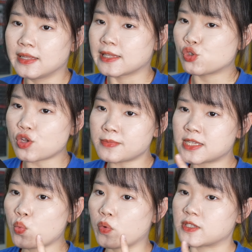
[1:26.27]
The
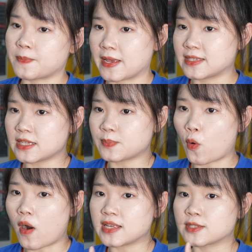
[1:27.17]
GMC wheel spacers
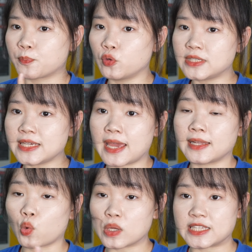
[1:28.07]
provide sporty and
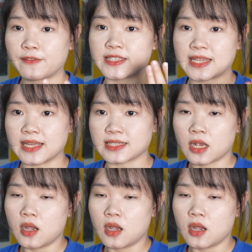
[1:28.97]
aggressive stance.